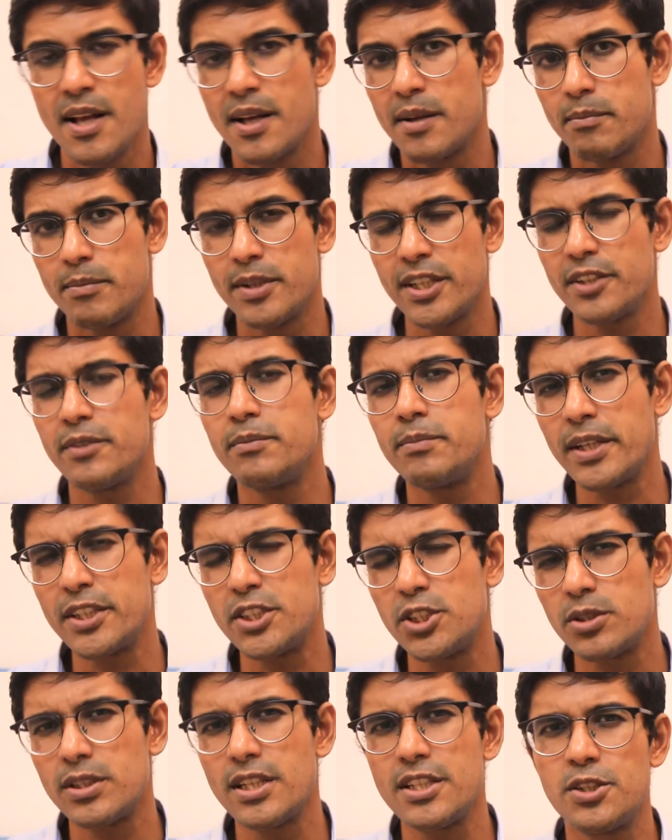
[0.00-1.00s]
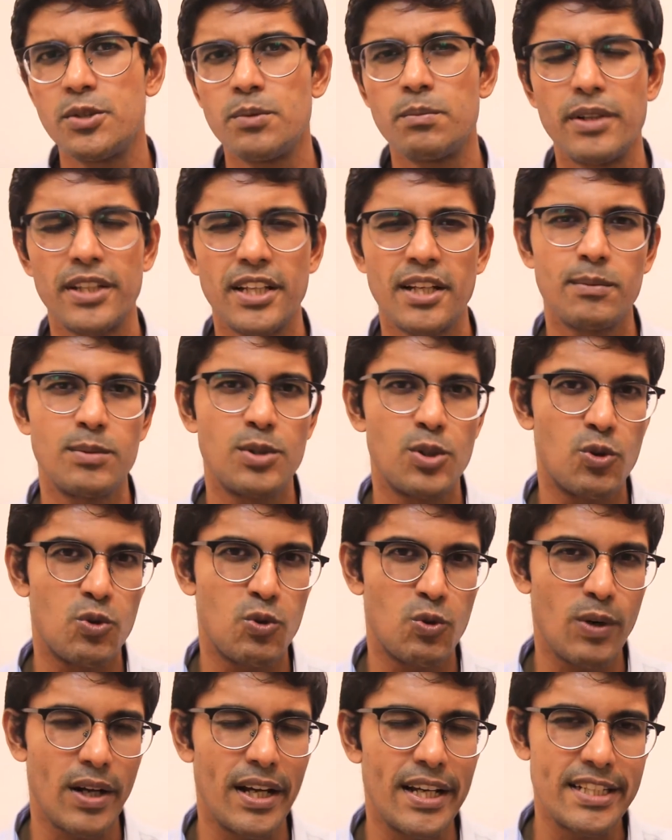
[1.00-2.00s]
Make sure that you bring up the
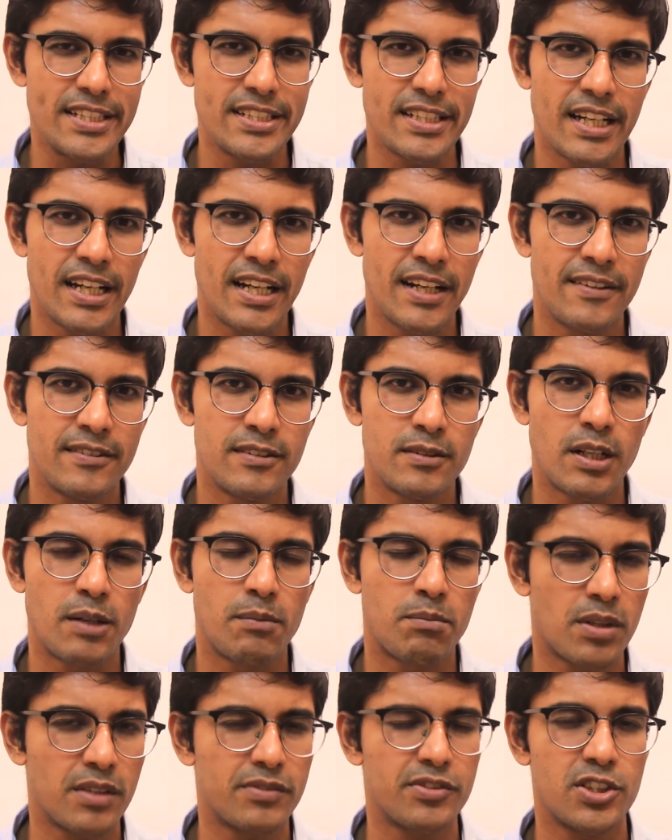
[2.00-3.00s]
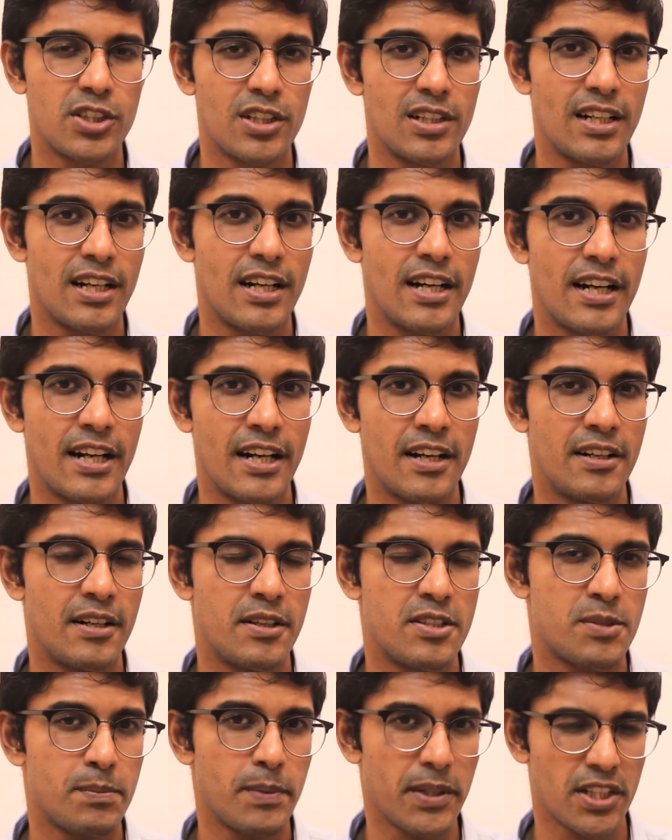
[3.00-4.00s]
right professional
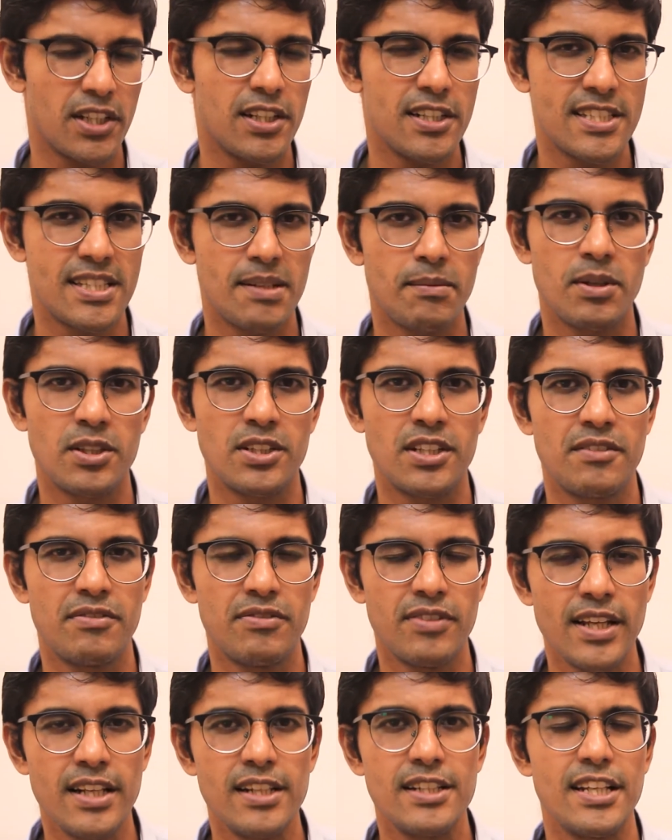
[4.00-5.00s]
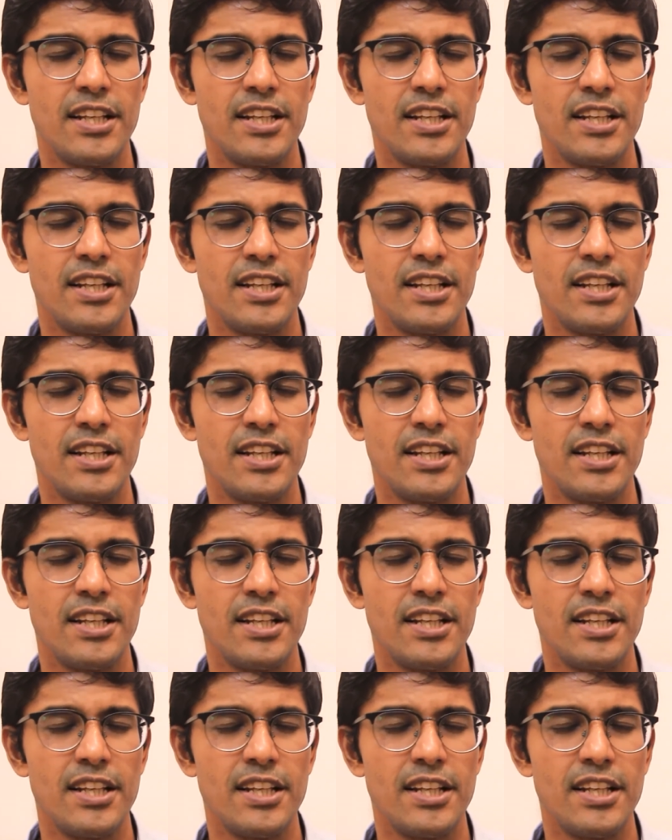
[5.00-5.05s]
and specialist about that field.